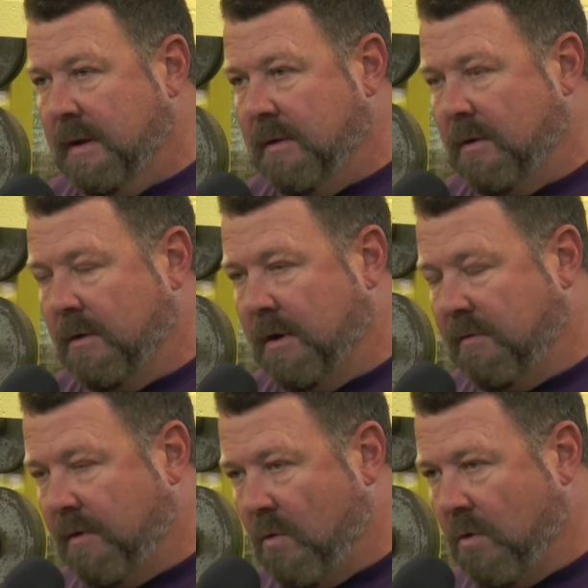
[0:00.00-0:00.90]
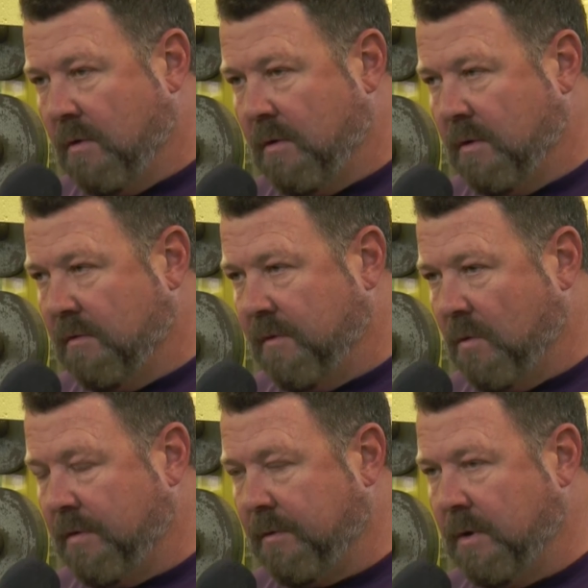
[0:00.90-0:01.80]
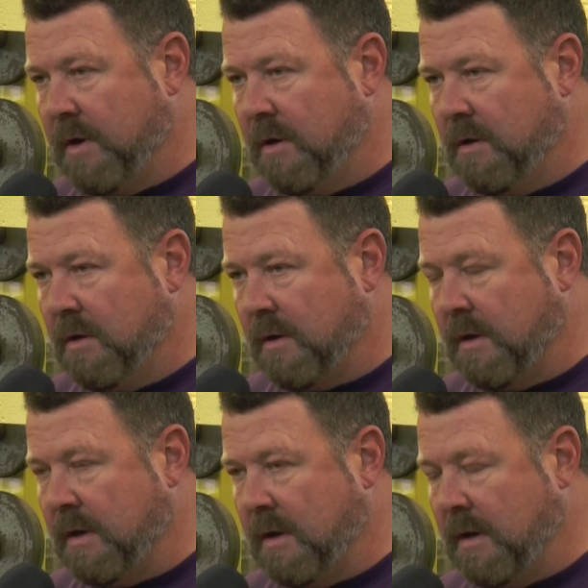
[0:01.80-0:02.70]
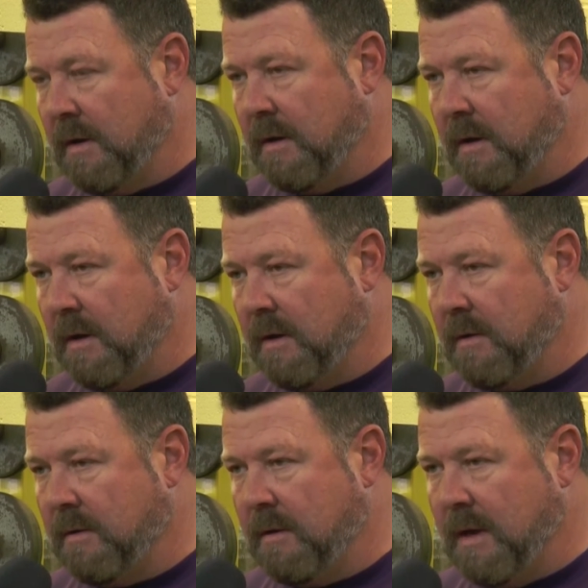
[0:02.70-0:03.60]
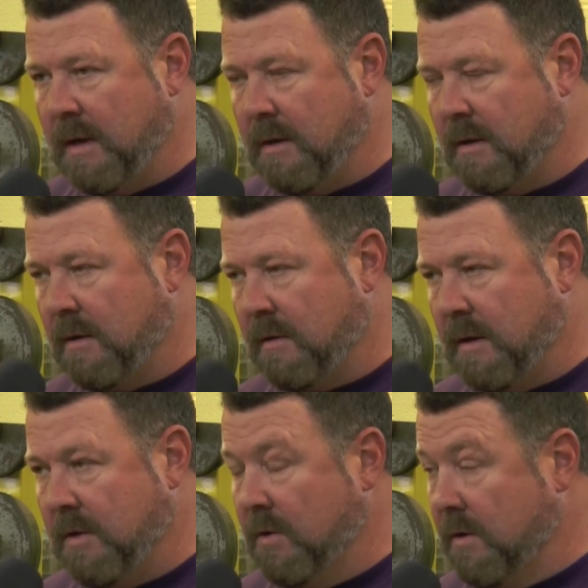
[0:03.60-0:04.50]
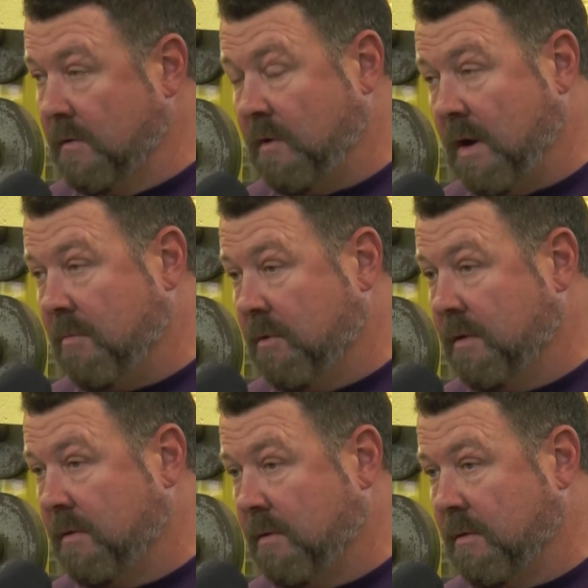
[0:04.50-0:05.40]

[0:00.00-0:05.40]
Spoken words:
they're in a 4-3 look, and they do a good job with